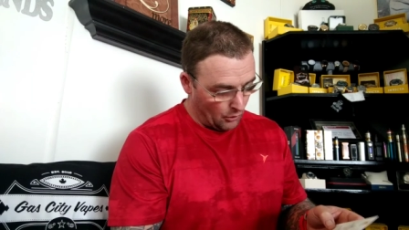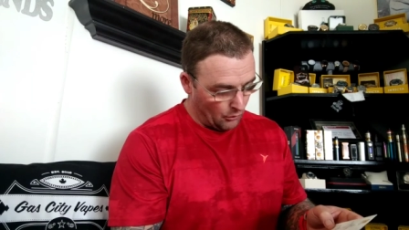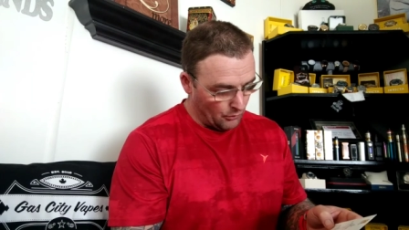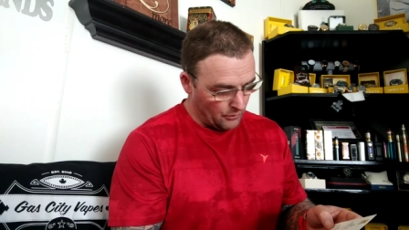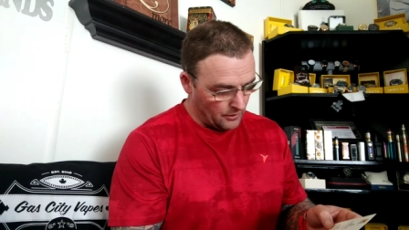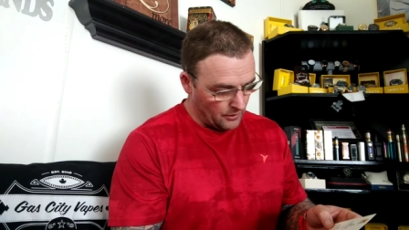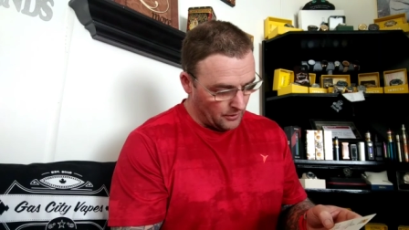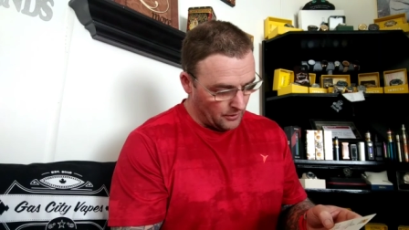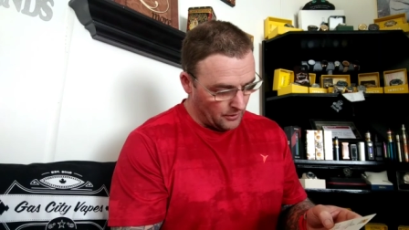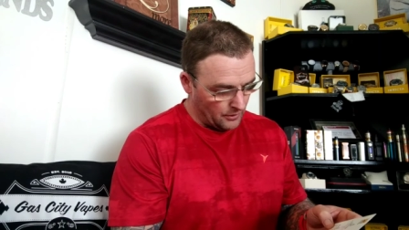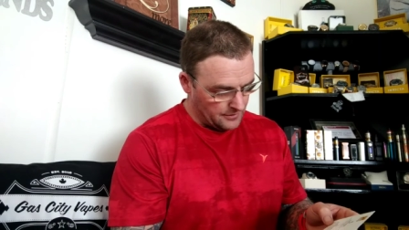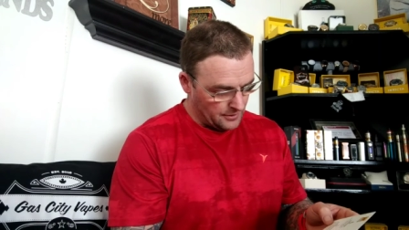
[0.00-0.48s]

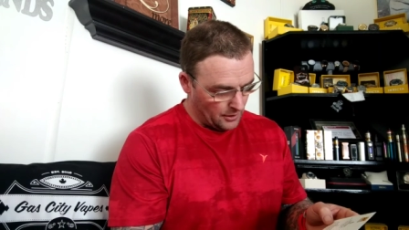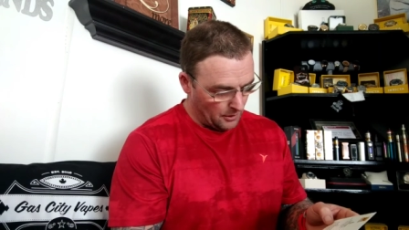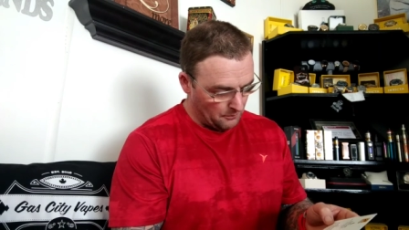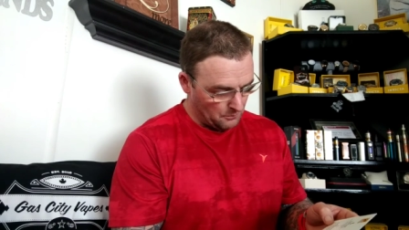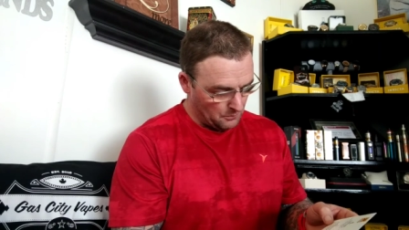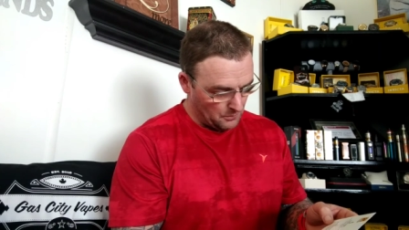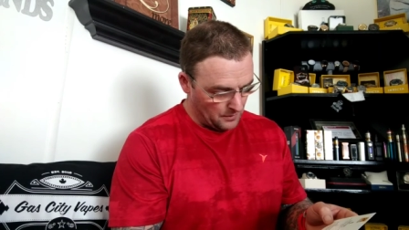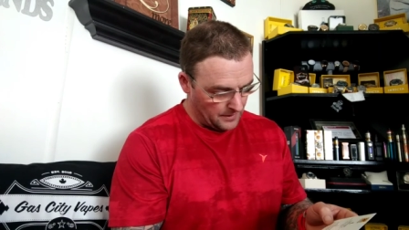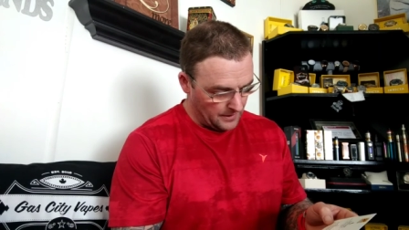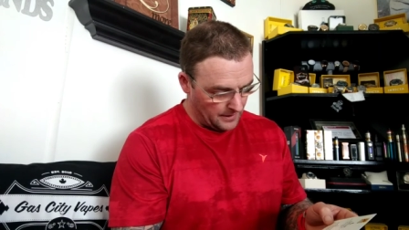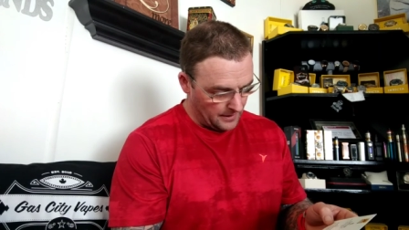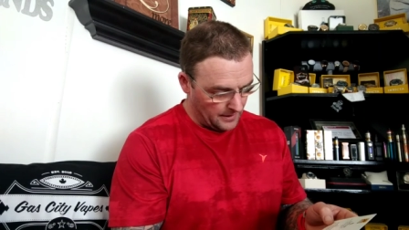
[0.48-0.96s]
donut
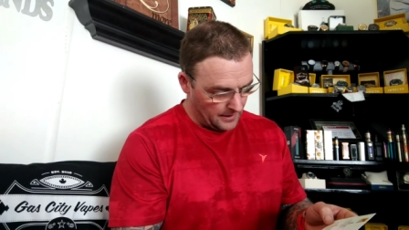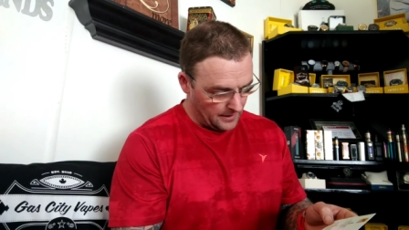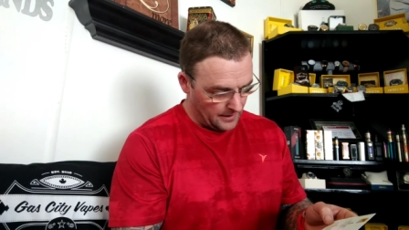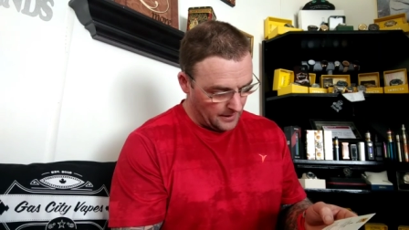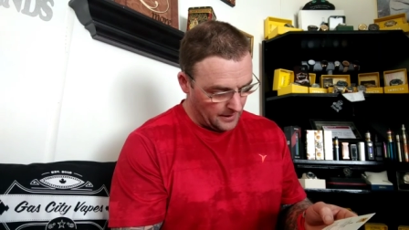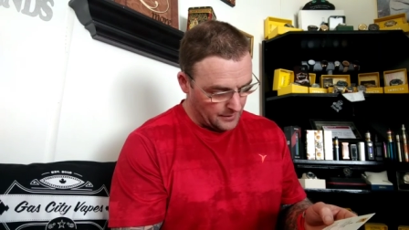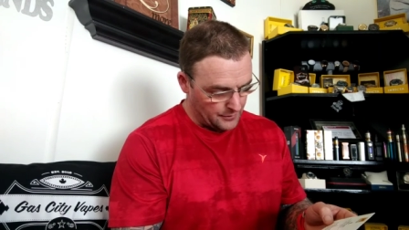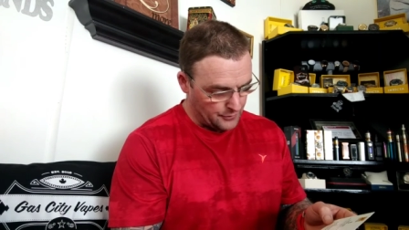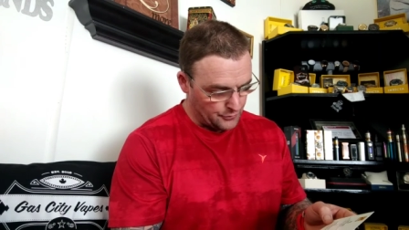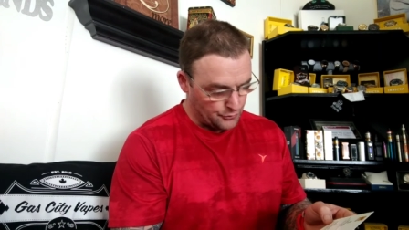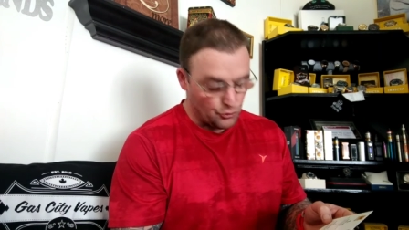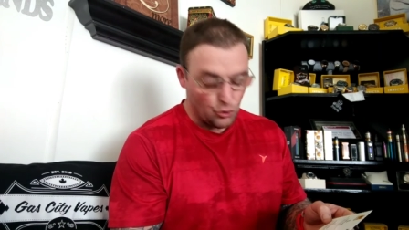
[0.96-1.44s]
topped with
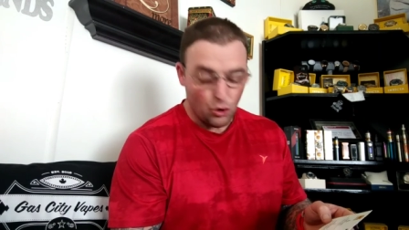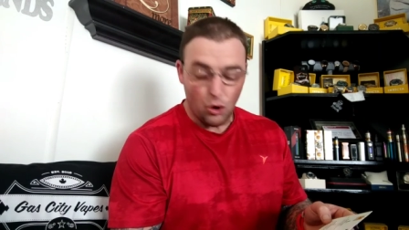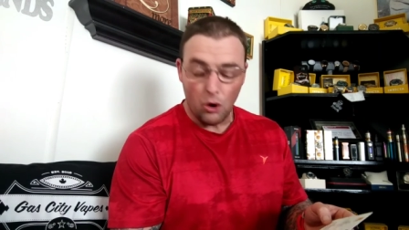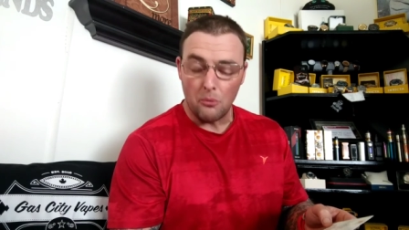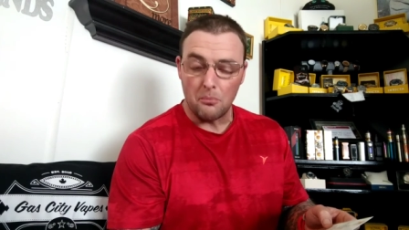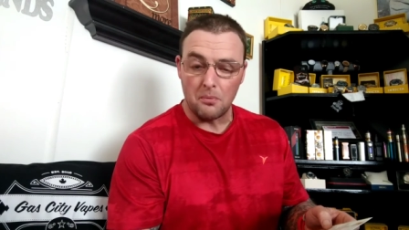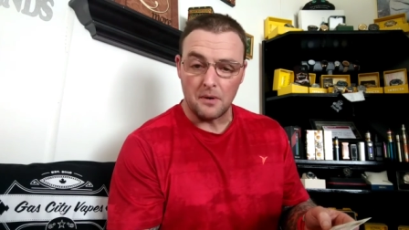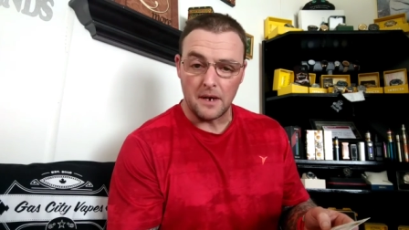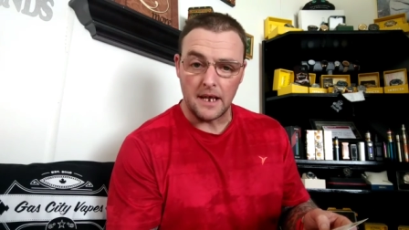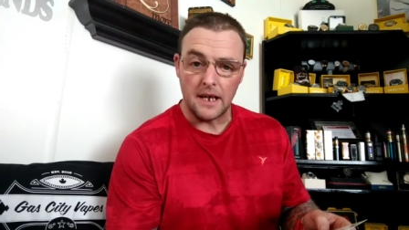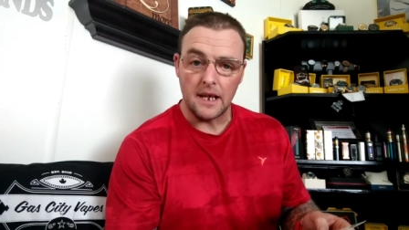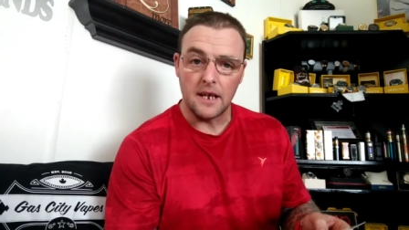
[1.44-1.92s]
a, a,
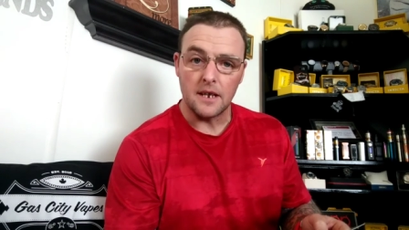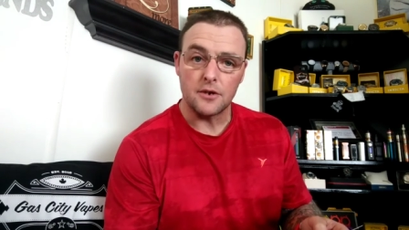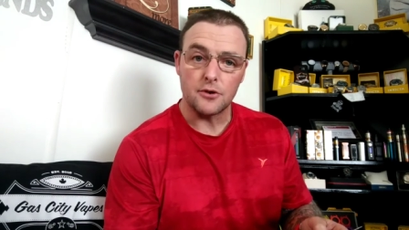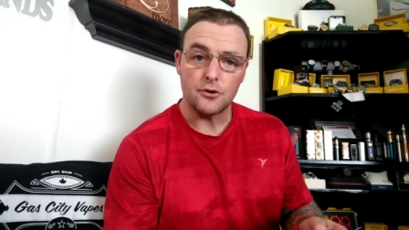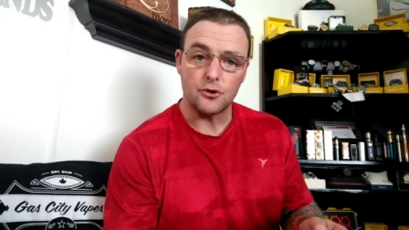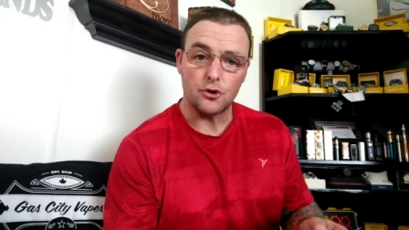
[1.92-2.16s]
strawberry